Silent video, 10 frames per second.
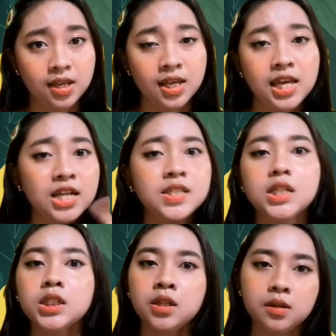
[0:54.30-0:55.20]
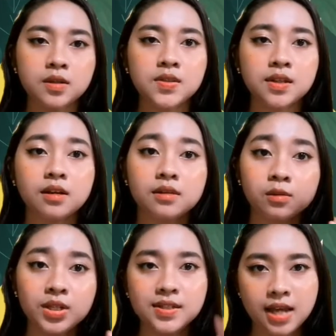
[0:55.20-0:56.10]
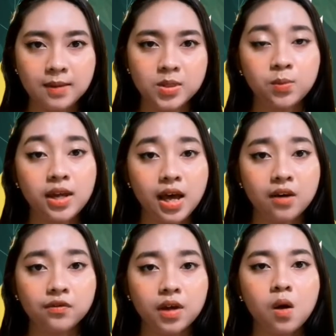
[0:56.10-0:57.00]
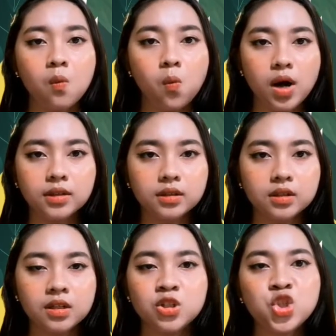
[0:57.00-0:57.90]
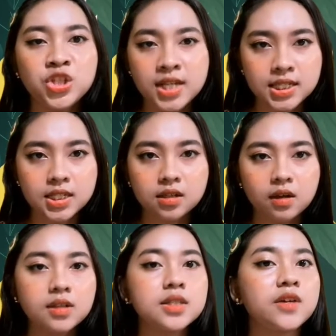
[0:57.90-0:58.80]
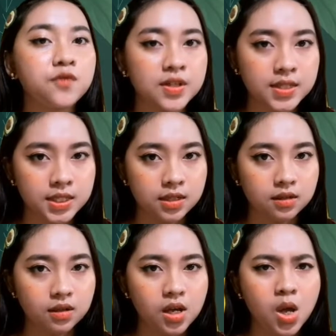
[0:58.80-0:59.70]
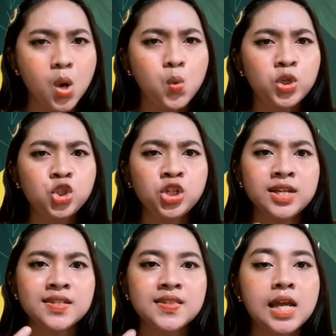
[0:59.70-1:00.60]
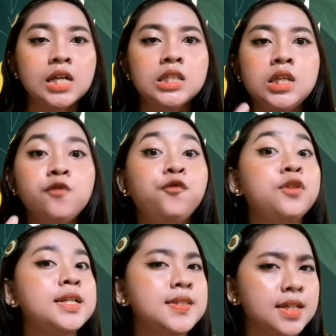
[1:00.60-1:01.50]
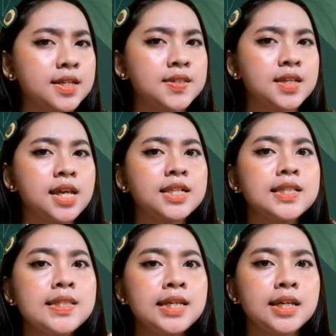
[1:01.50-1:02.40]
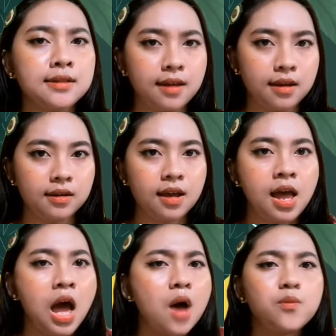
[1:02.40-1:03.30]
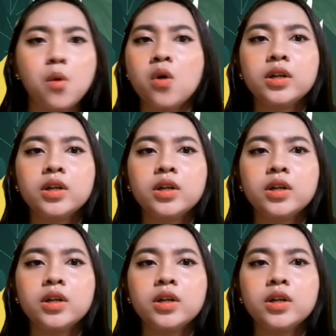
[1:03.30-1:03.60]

It includes 3 types. We have 1. Genetic diversity, which is differences in DNA among